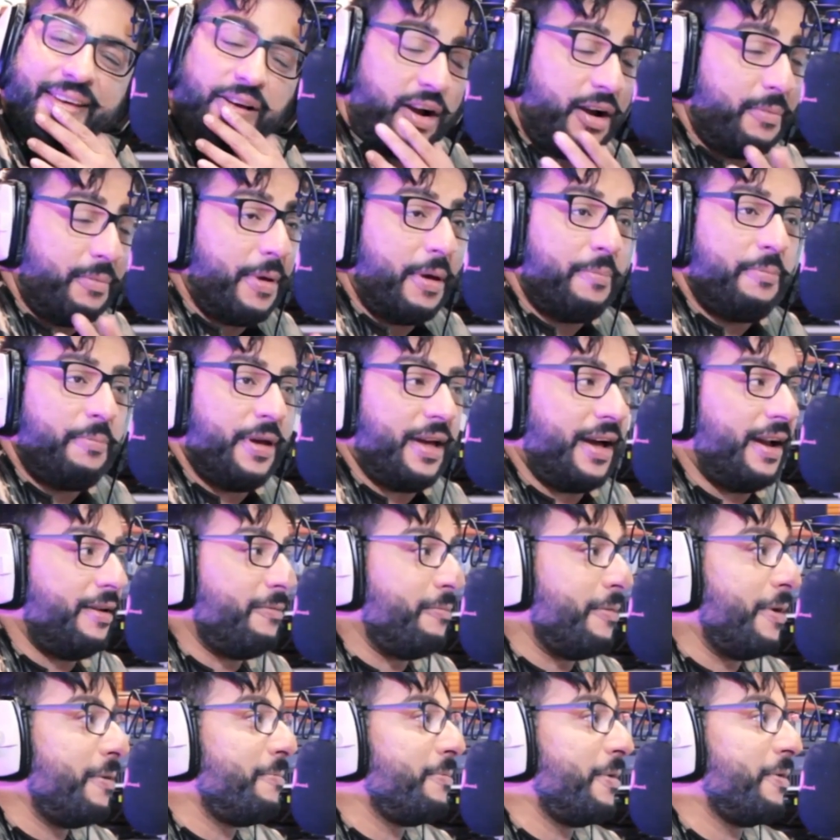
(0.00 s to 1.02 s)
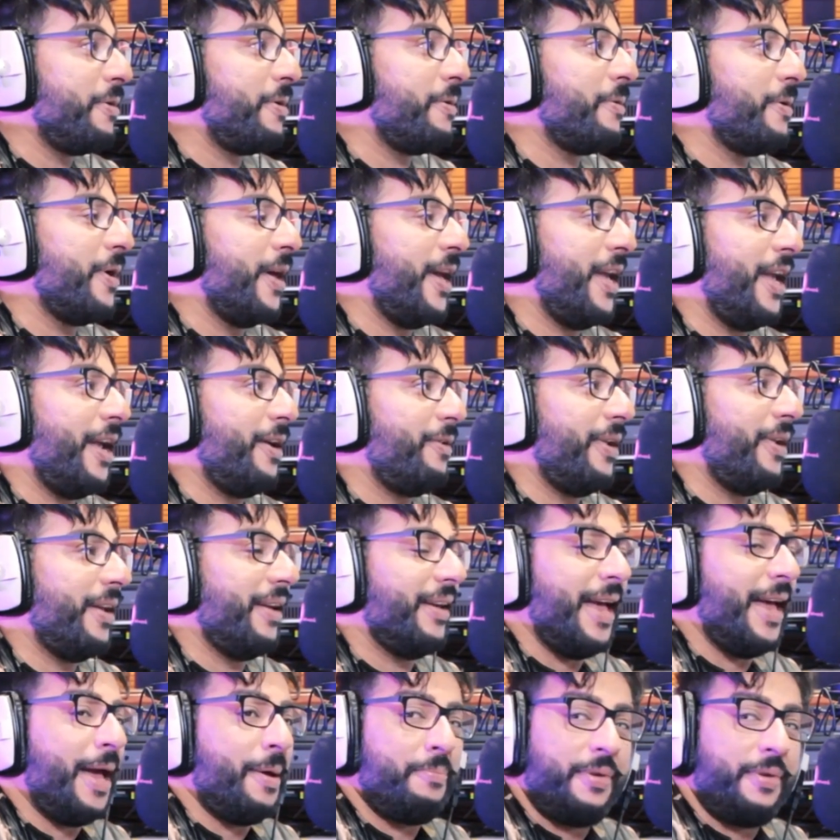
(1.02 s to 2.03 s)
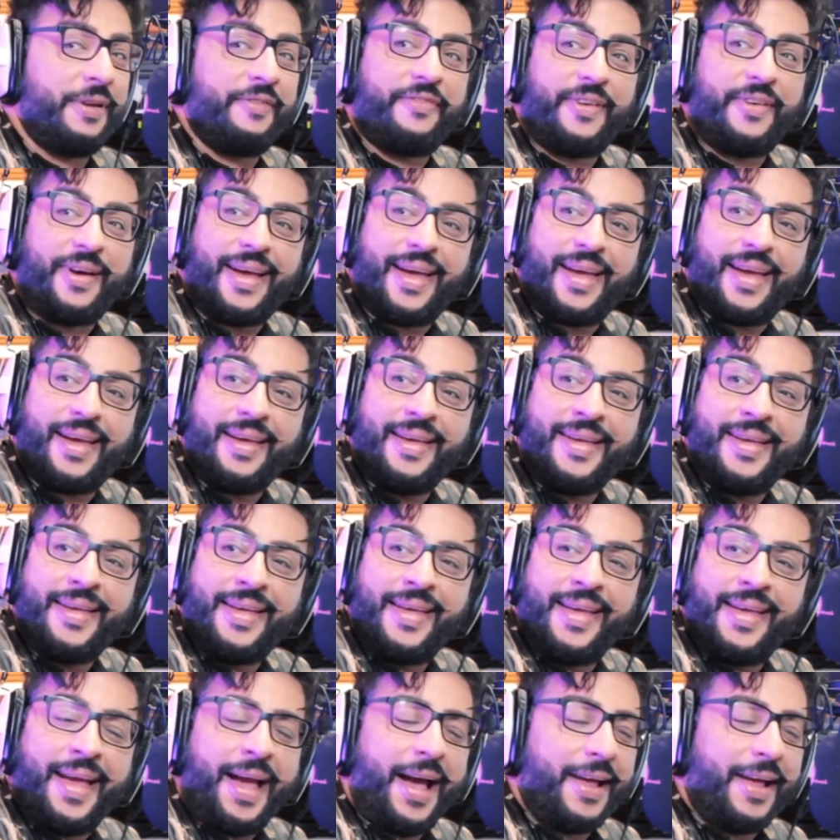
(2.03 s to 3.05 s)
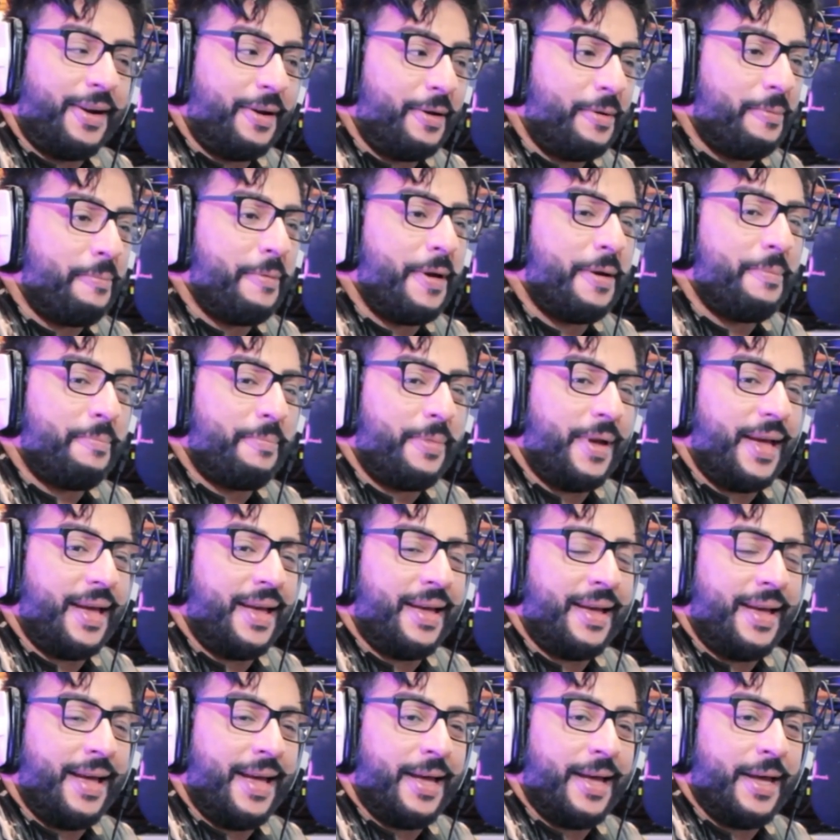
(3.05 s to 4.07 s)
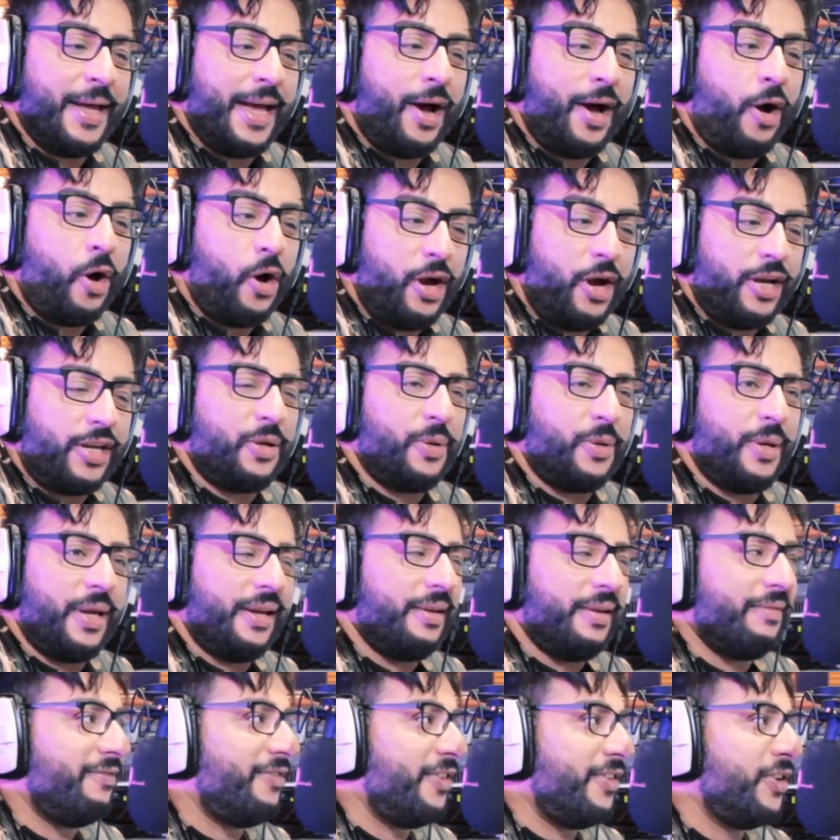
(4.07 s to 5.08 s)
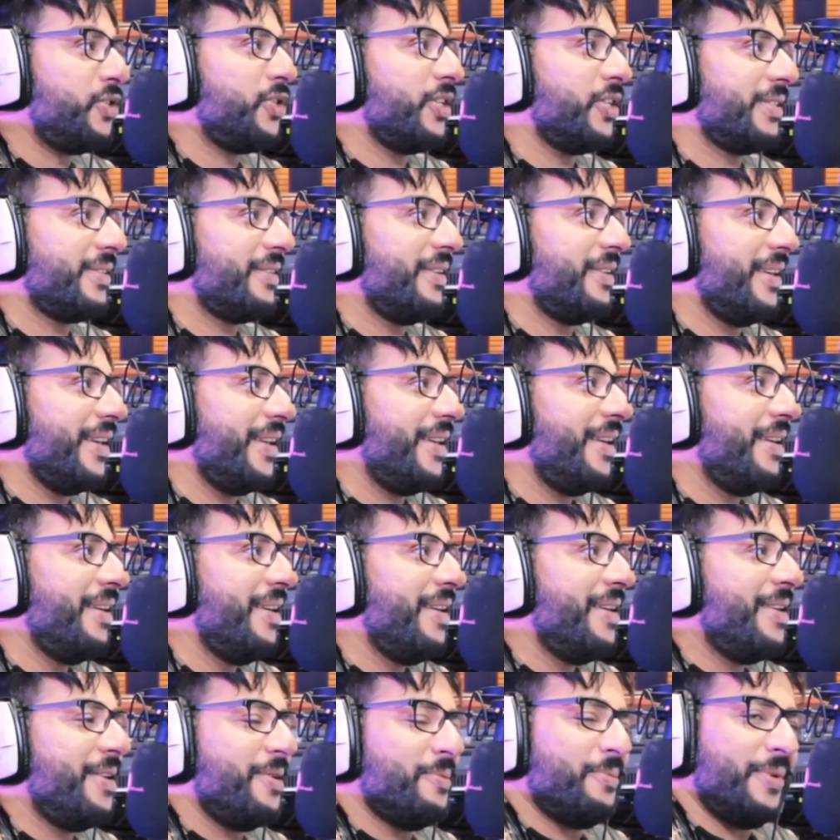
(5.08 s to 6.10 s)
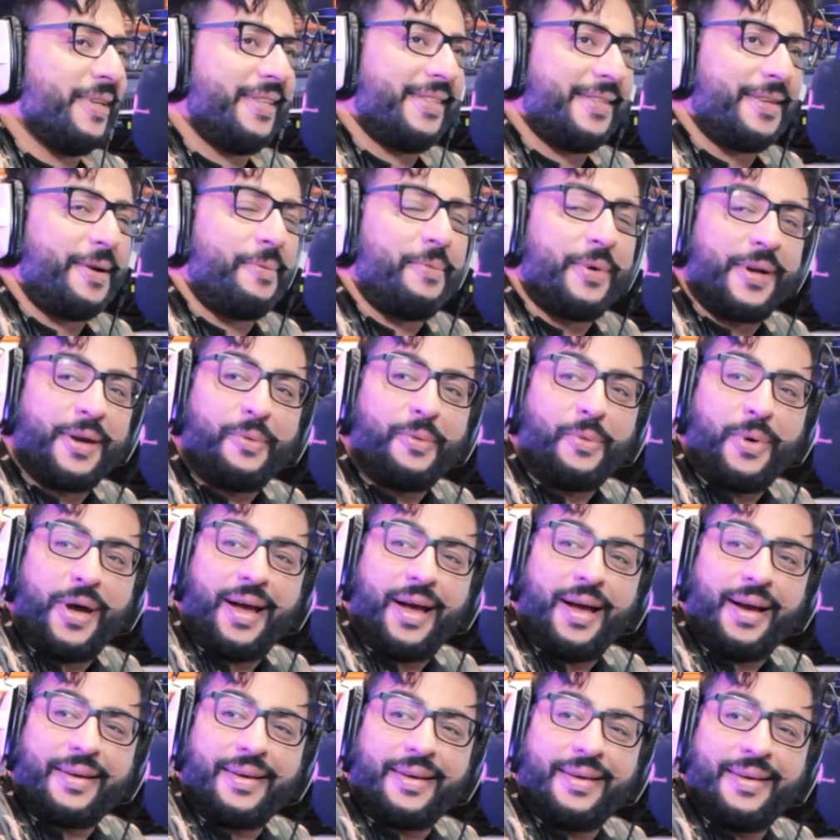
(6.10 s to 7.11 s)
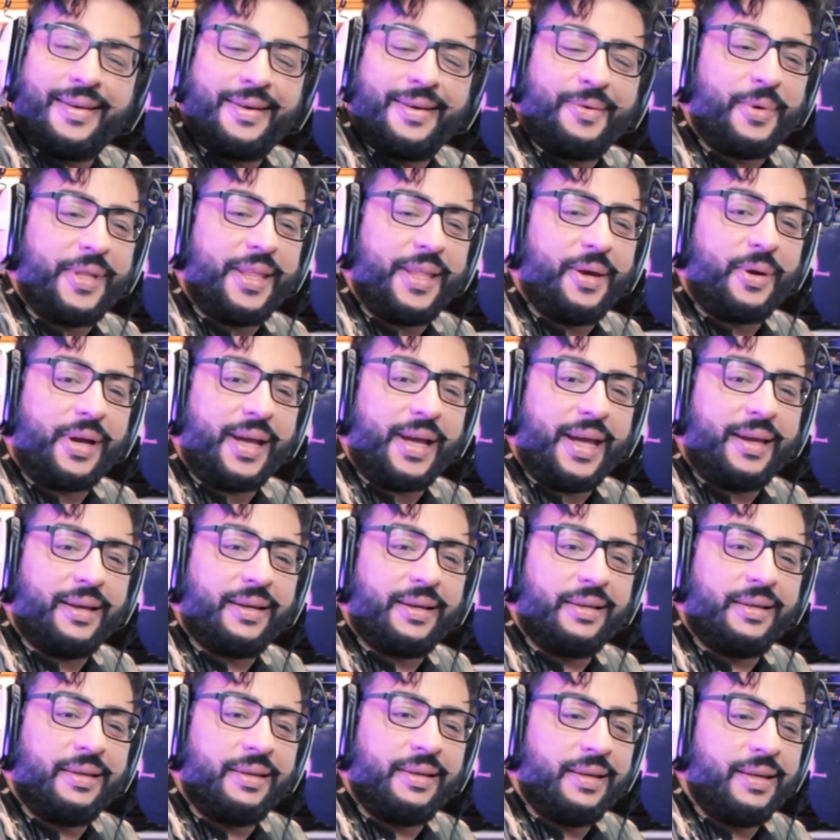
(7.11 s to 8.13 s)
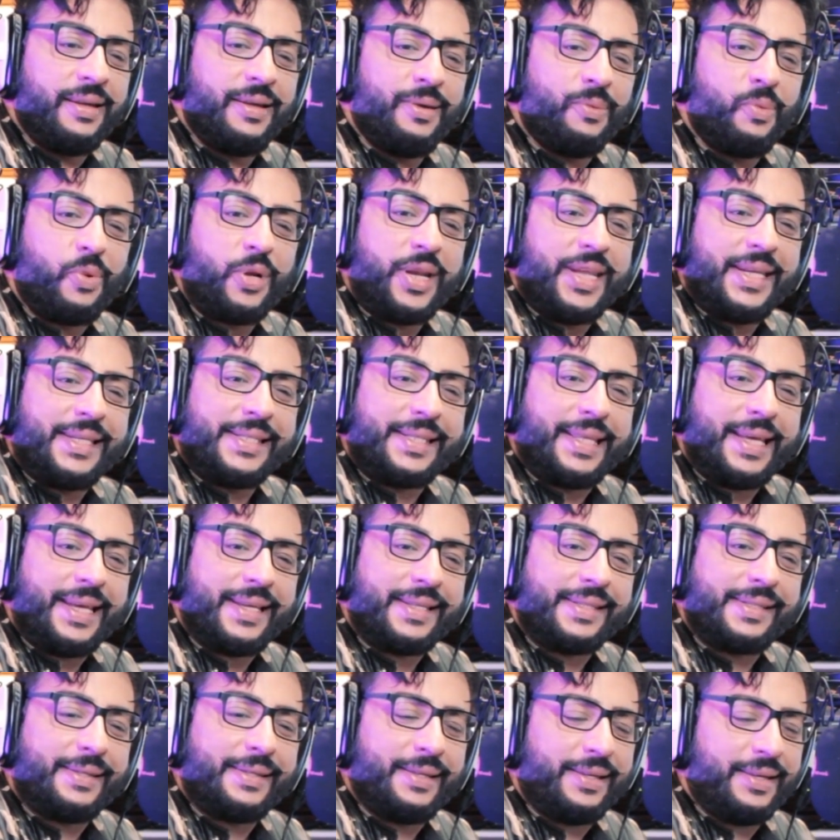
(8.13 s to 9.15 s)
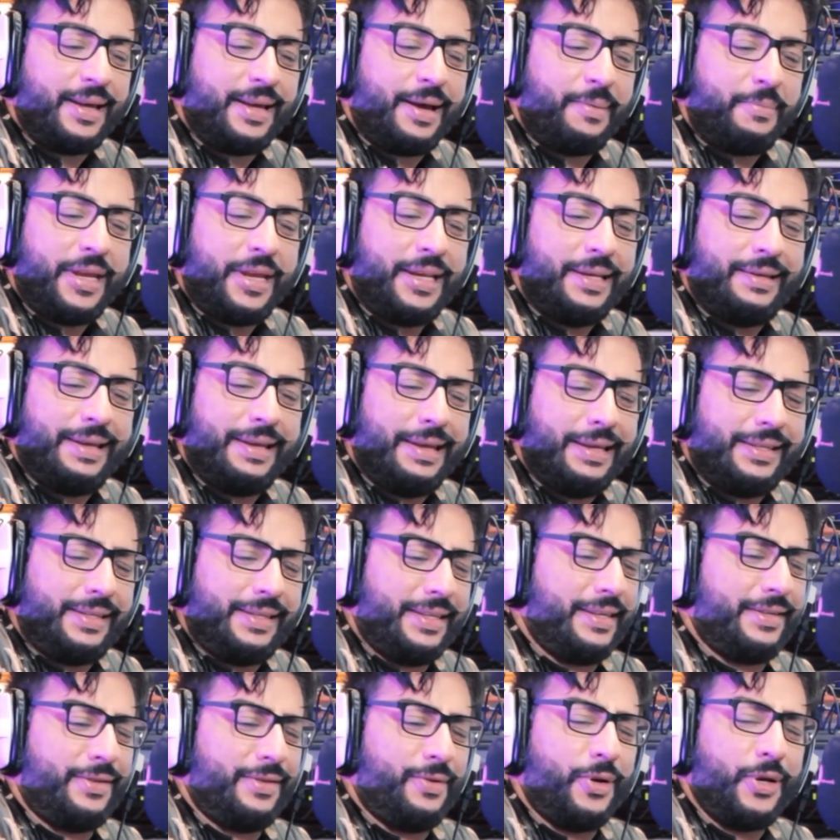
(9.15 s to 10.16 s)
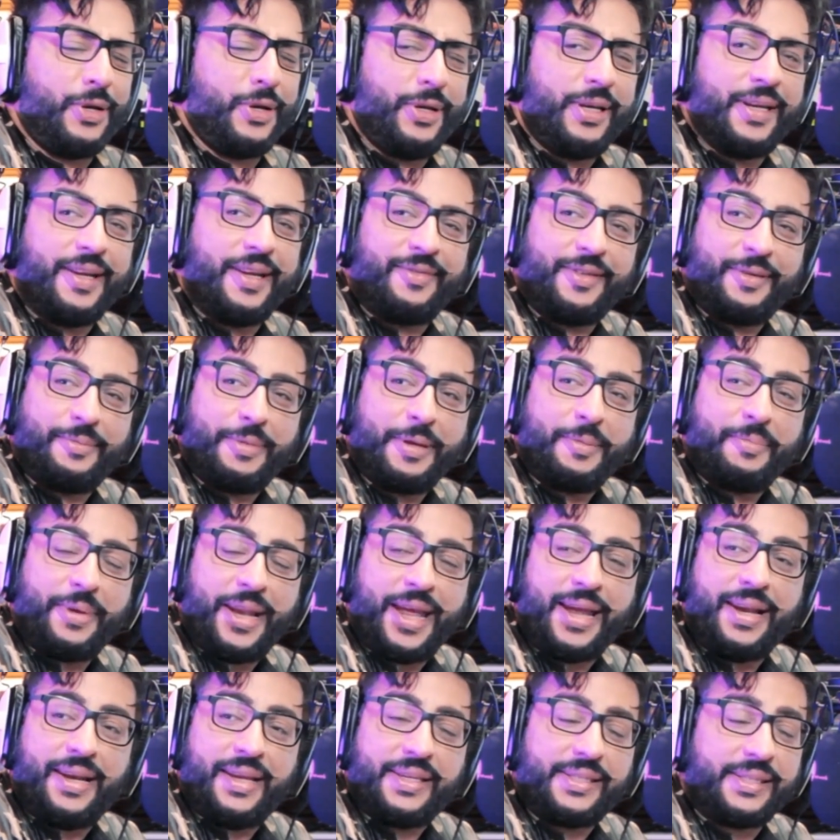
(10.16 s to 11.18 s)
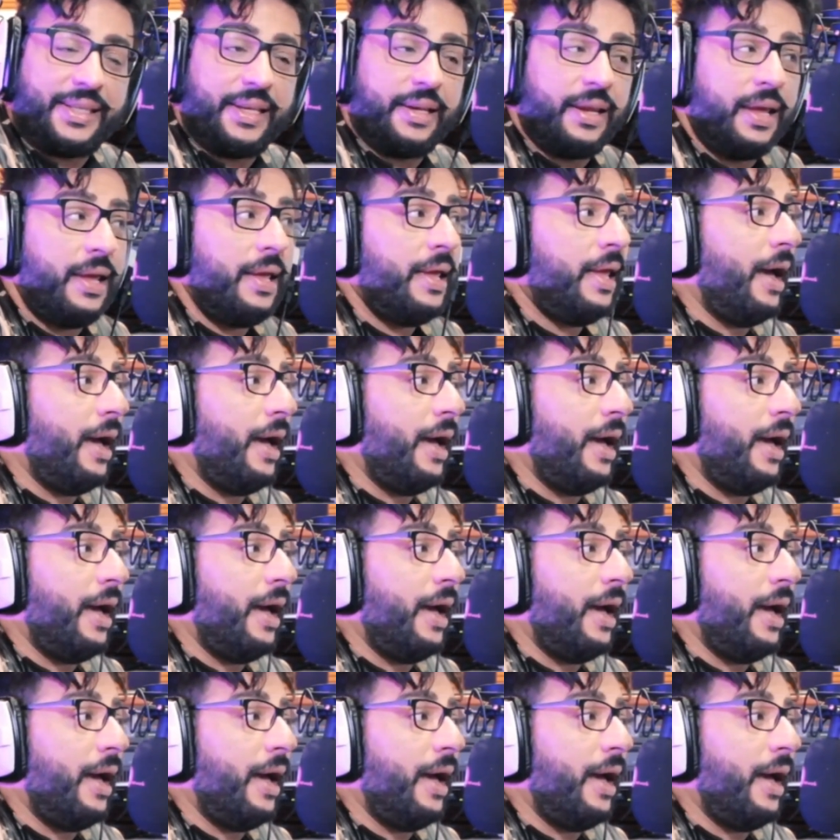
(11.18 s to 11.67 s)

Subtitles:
Yeah. I remember hearing Amplifier, and I remember arguing viciously with someone at work where they were going, what is this? I mean, it's not good enough to be playlisted.